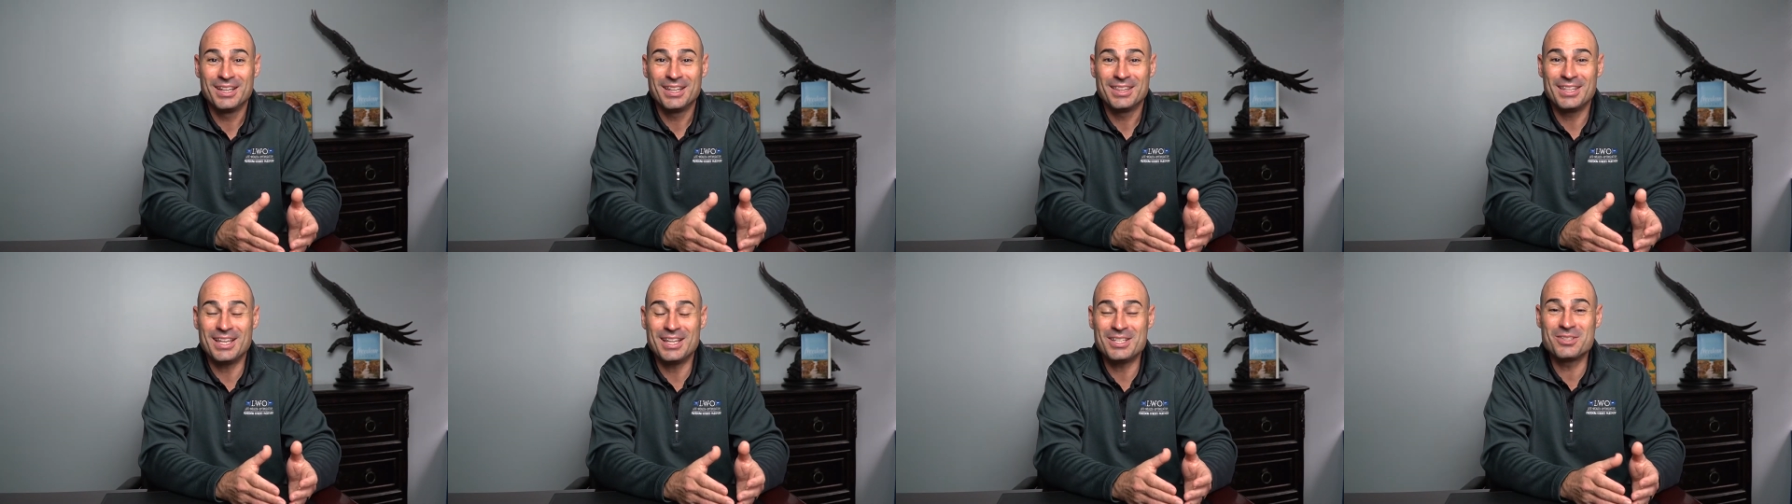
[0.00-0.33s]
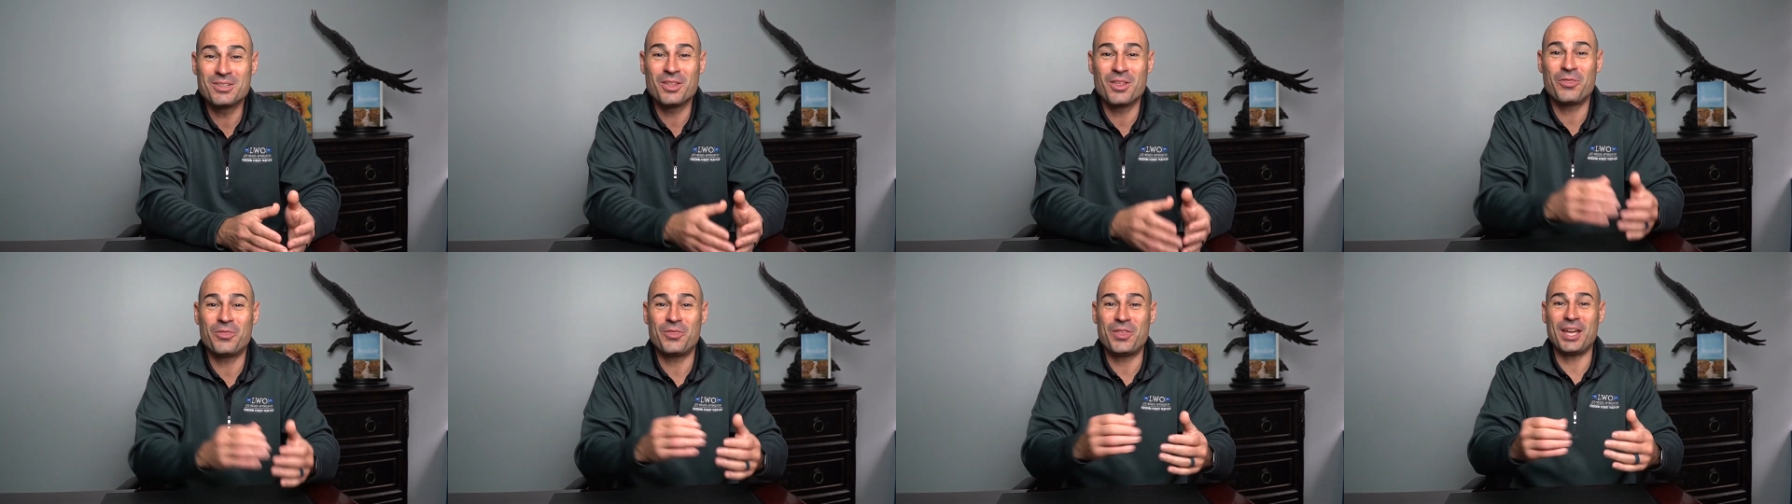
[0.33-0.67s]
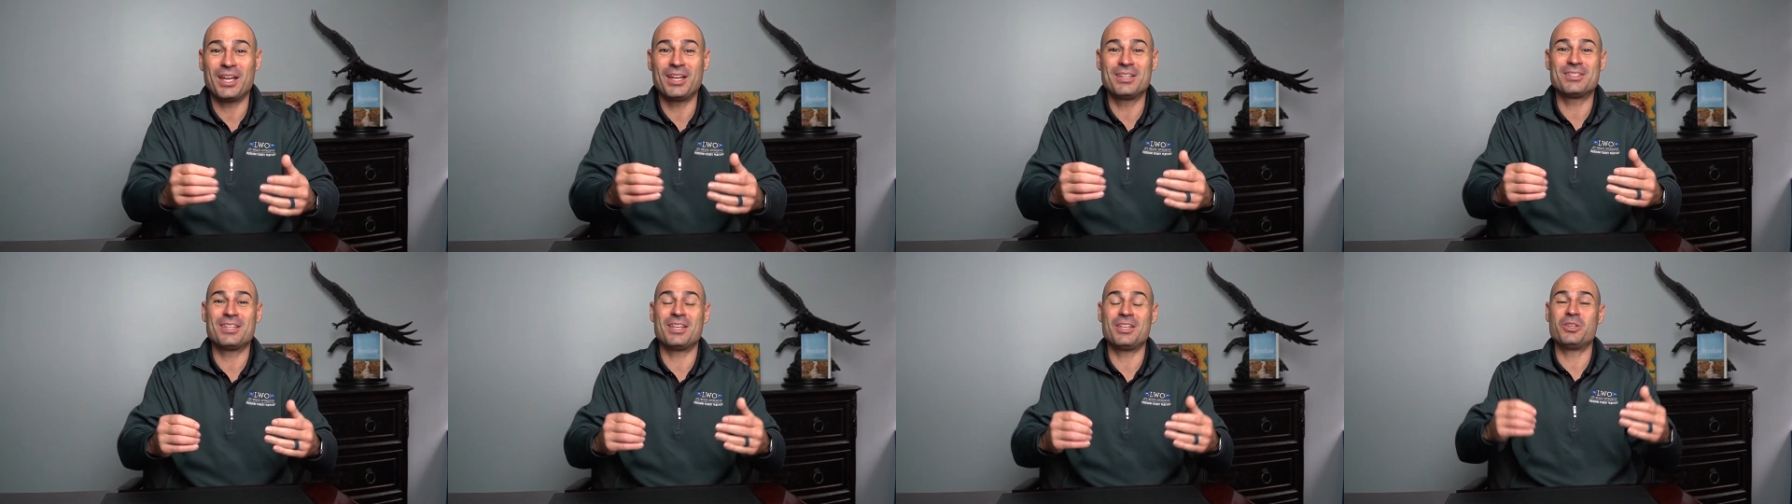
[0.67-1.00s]
These are the
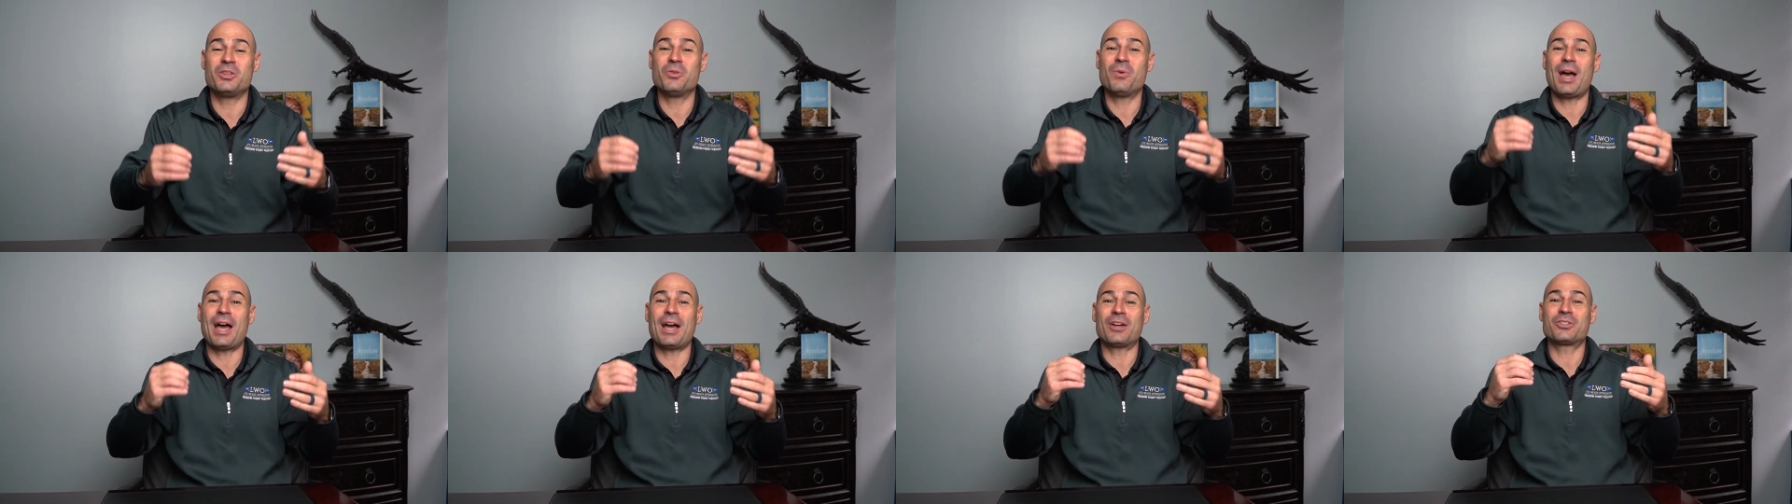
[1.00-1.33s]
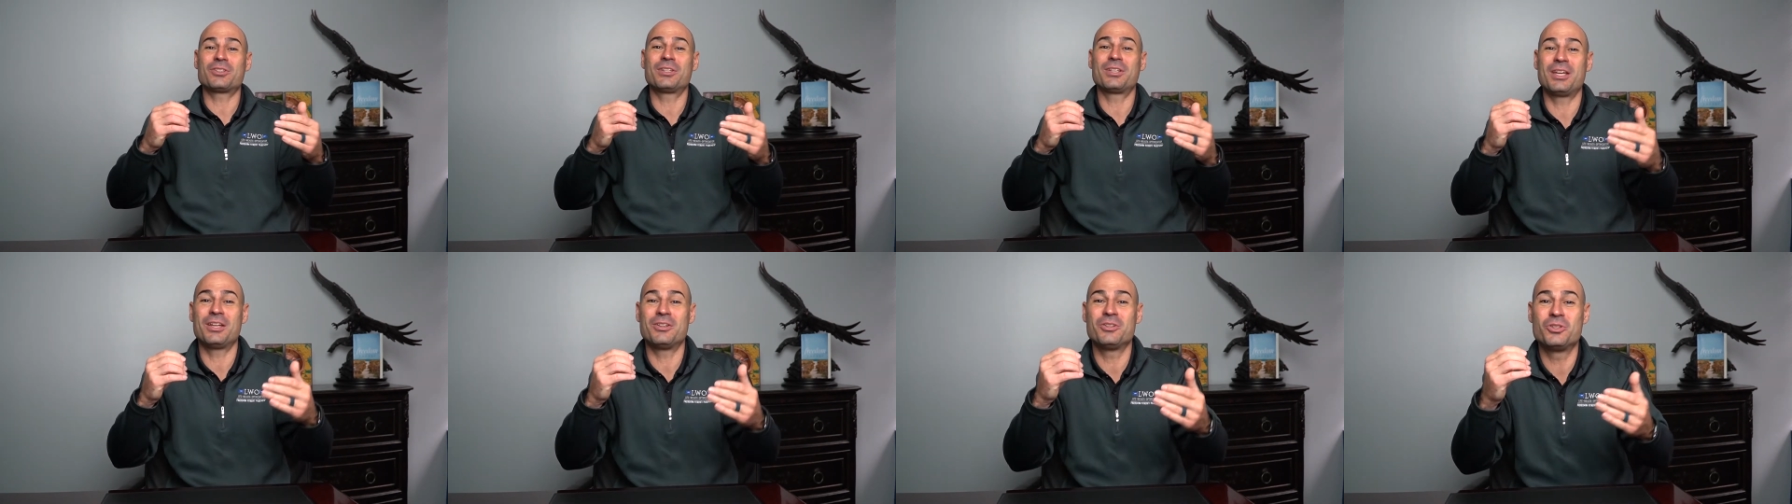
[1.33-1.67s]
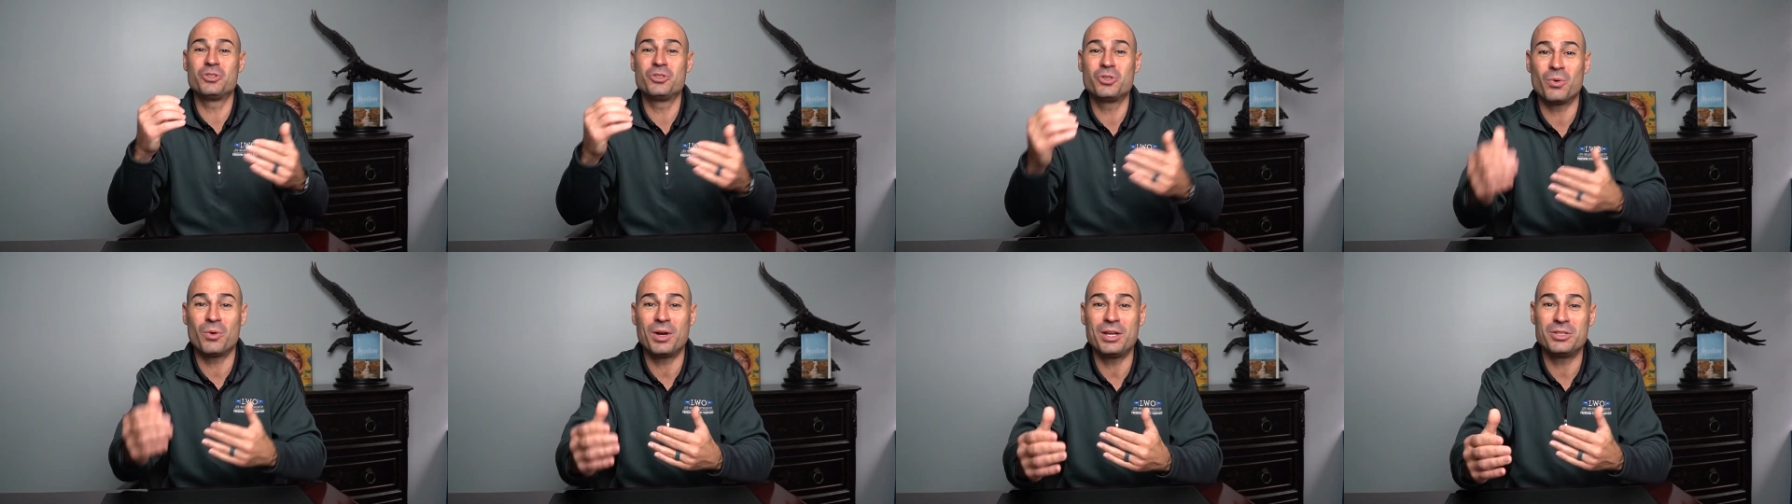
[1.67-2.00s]
things that you actually
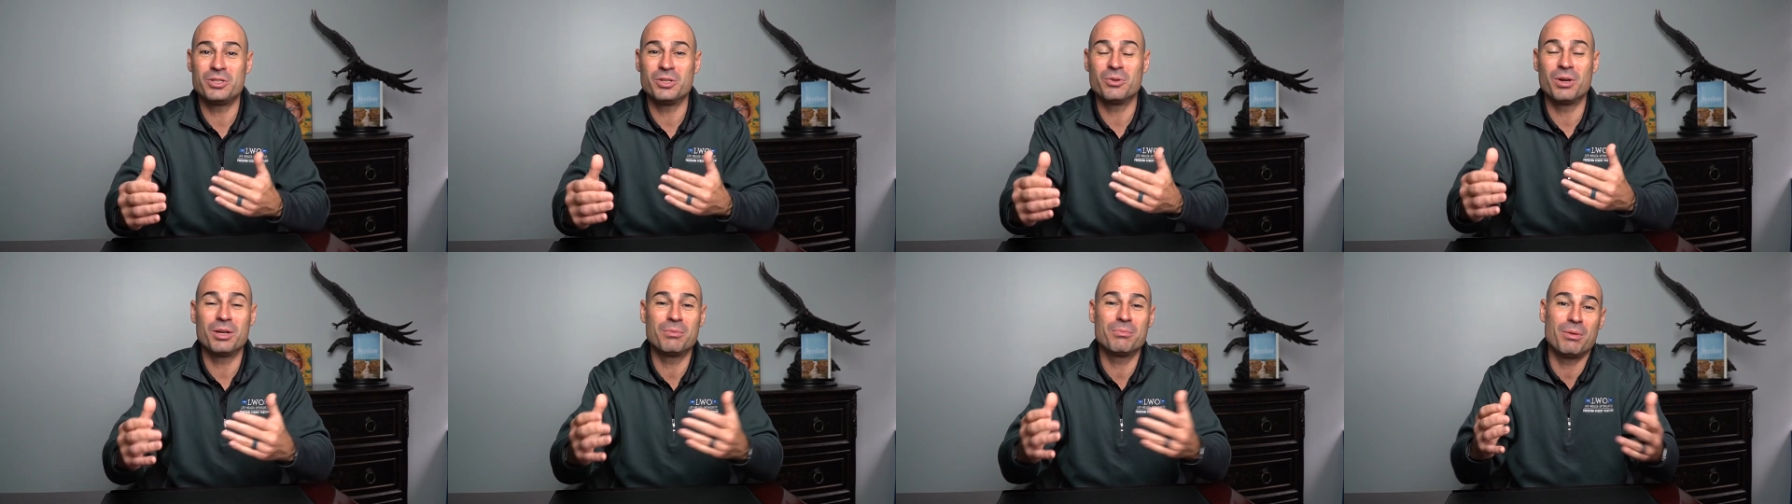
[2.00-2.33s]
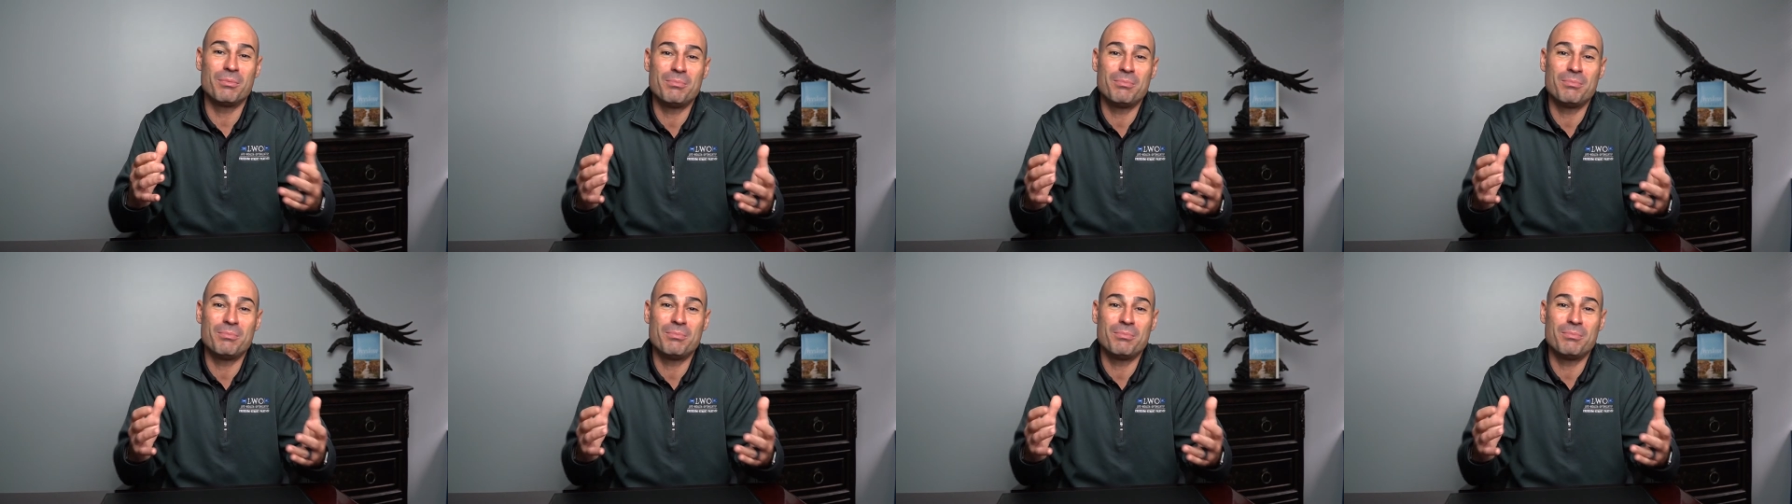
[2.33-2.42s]
enjoy doing,